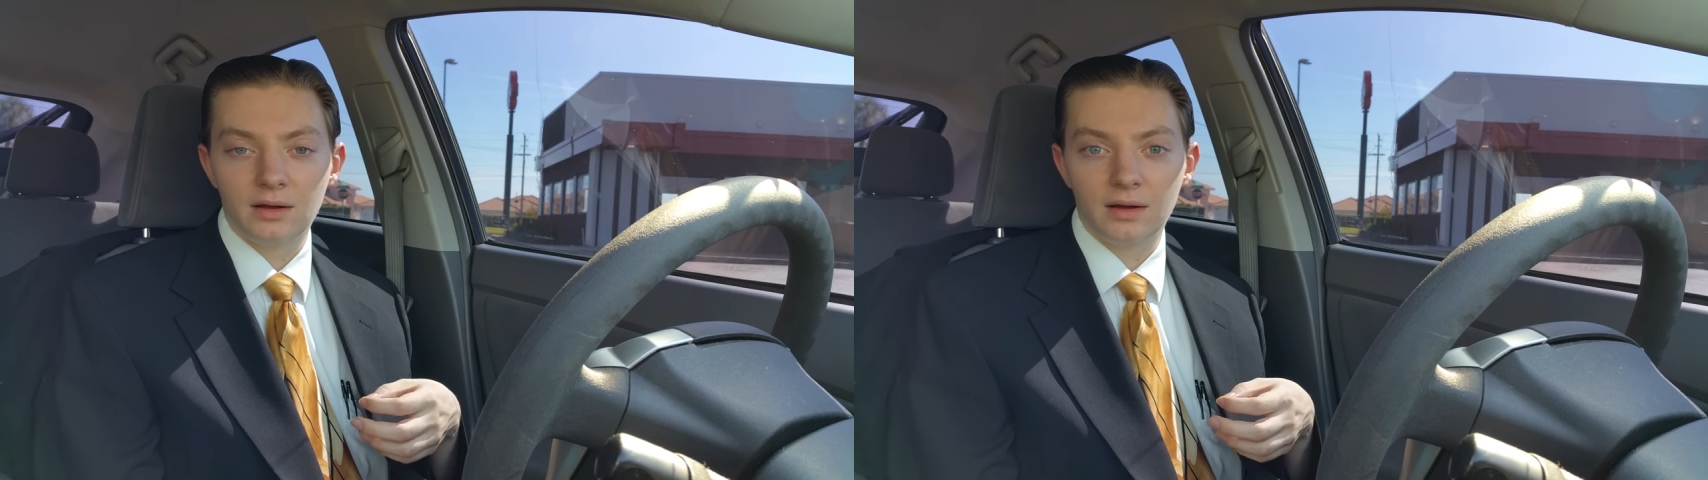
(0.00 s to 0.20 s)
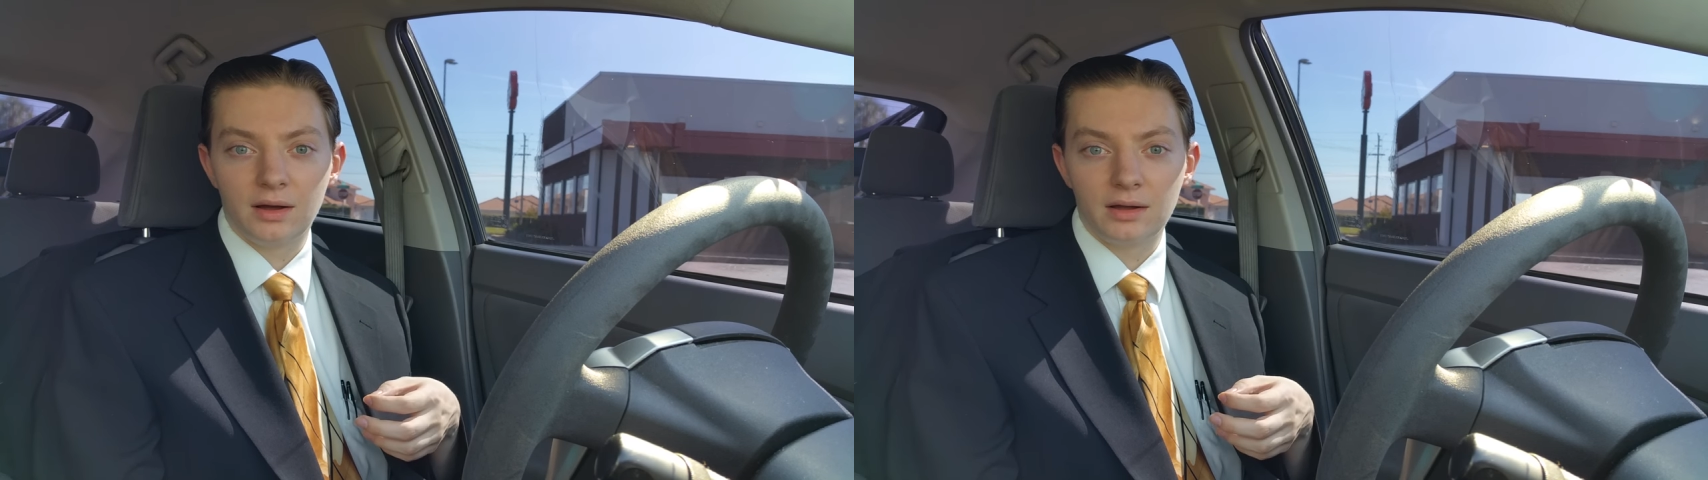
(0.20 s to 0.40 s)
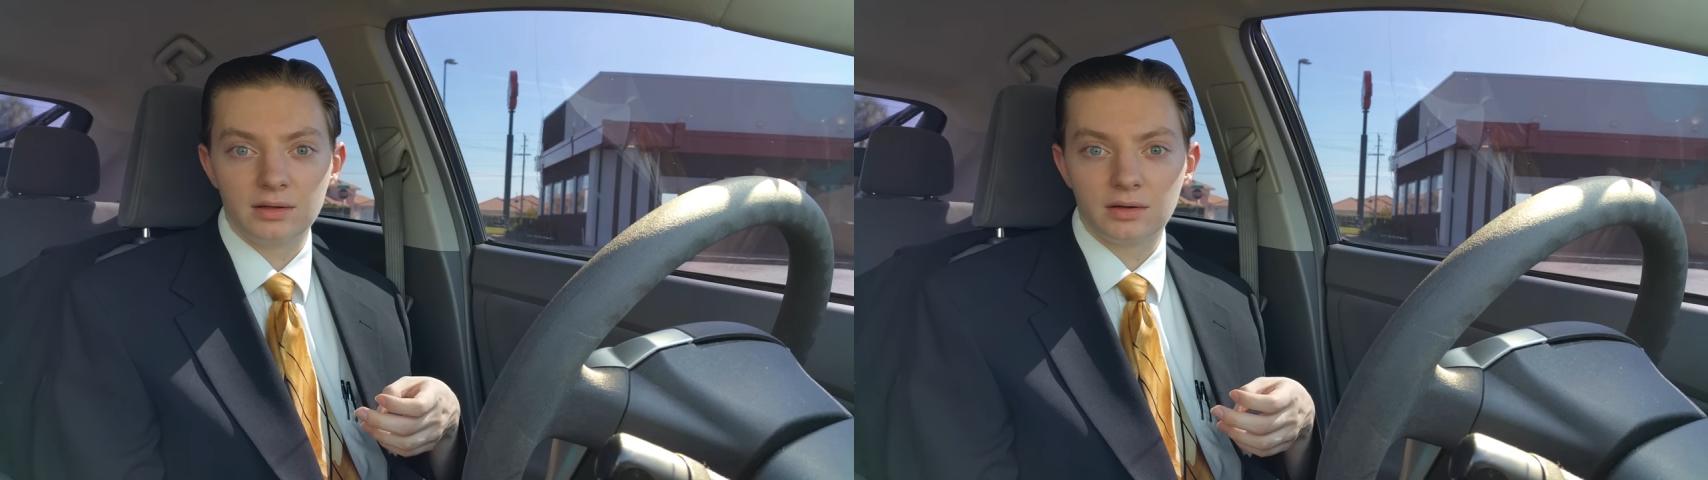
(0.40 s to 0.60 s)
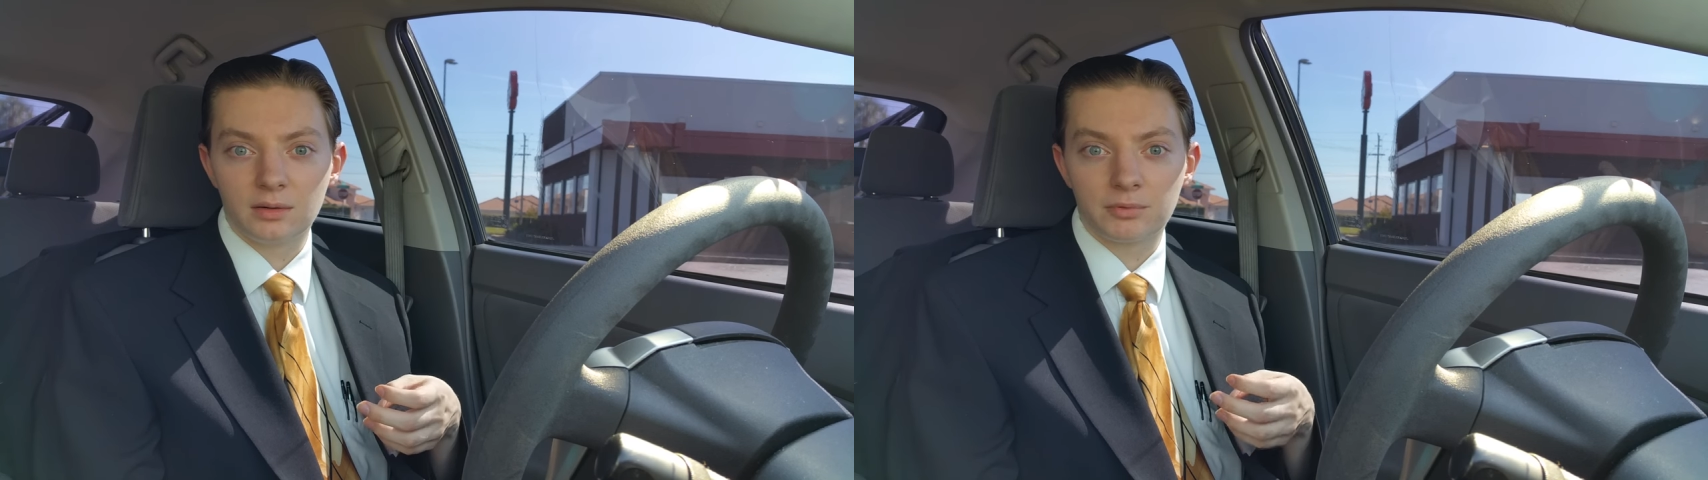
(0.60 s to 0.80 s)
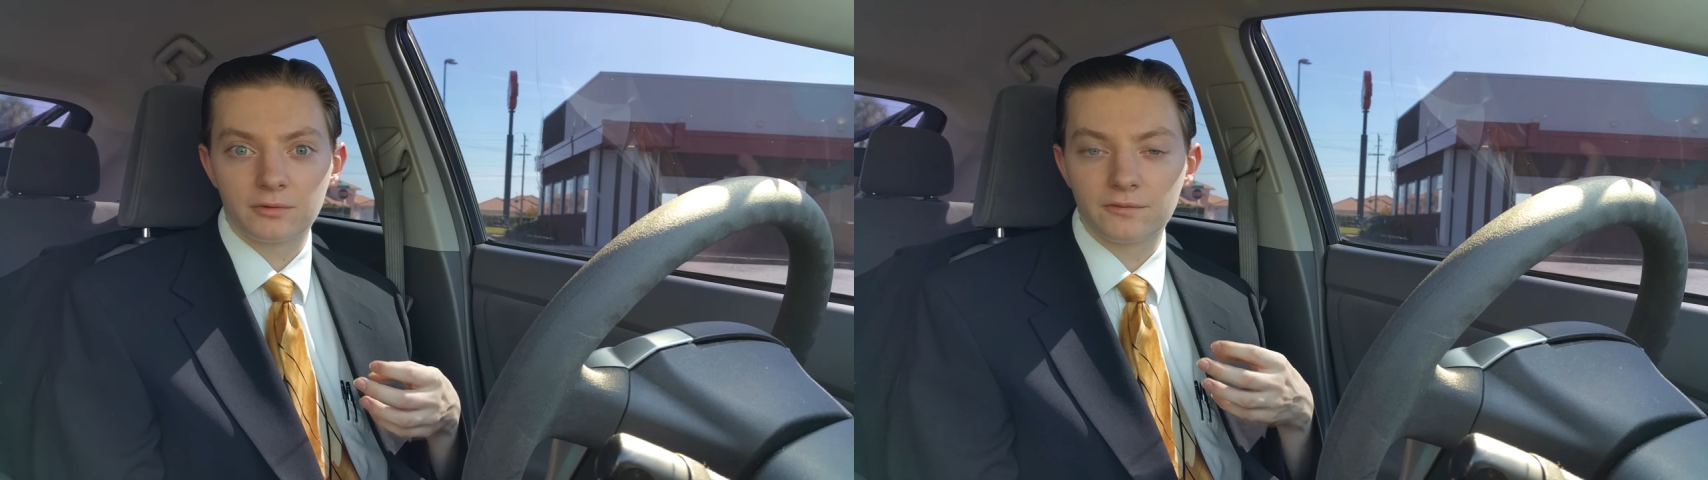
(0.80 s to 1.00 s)
and in
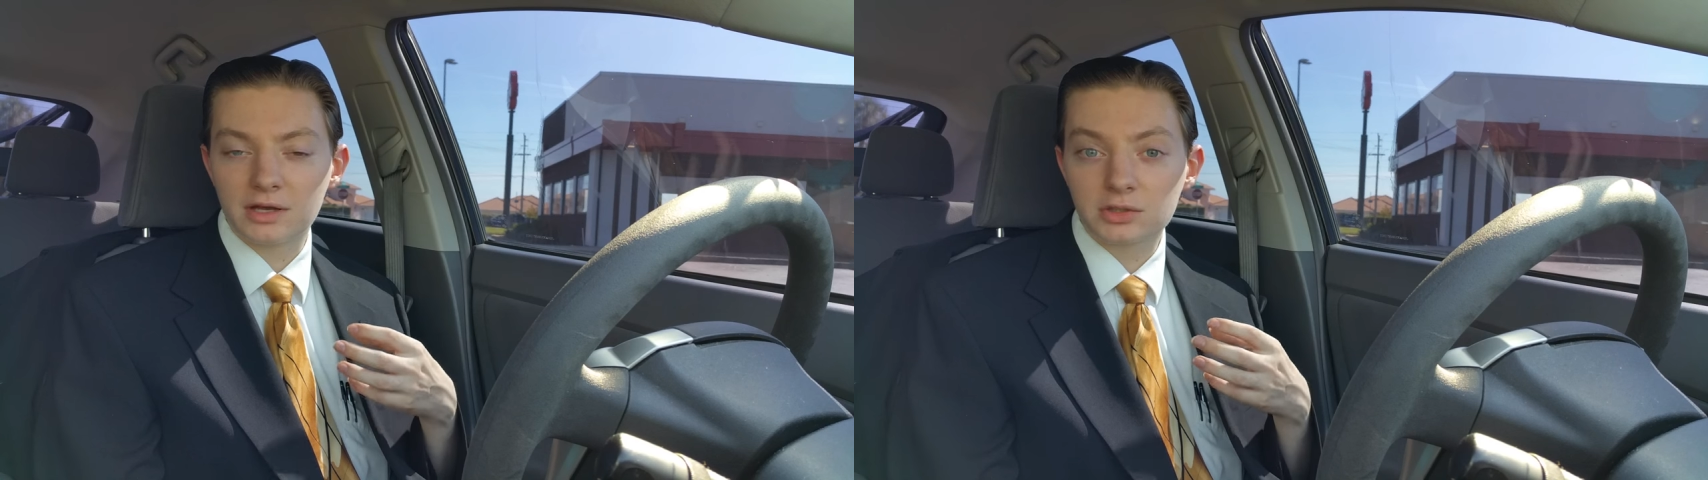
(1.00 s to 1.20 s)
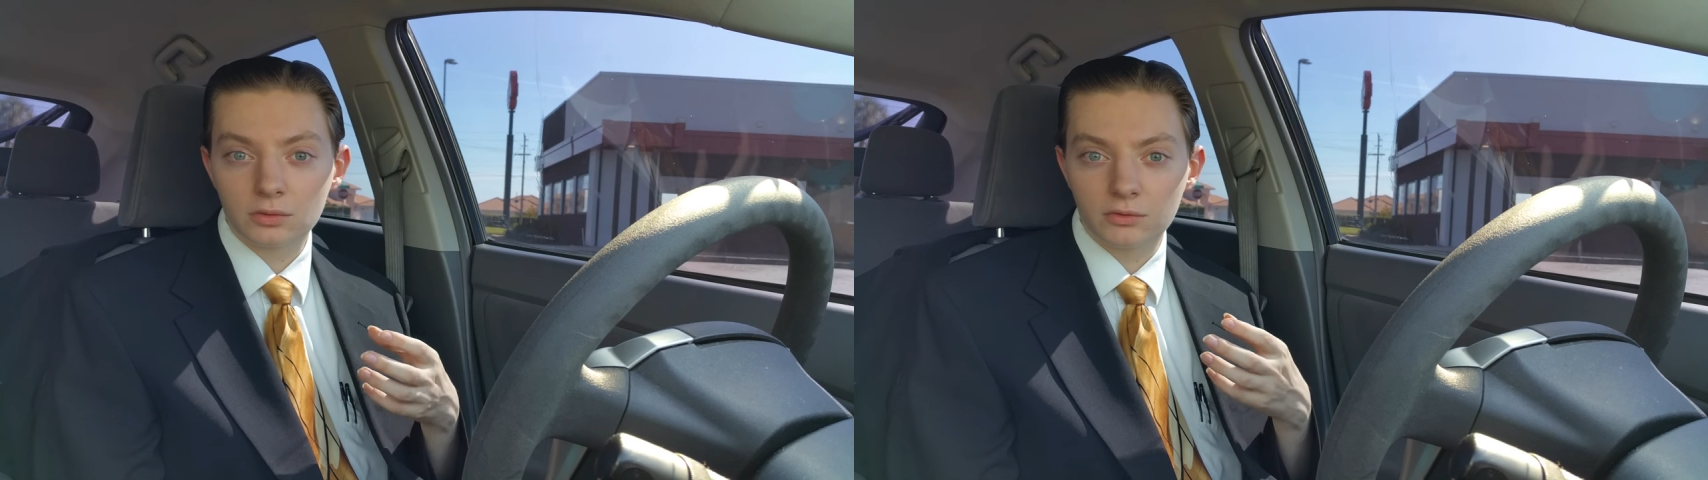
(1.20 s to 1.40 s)
a professional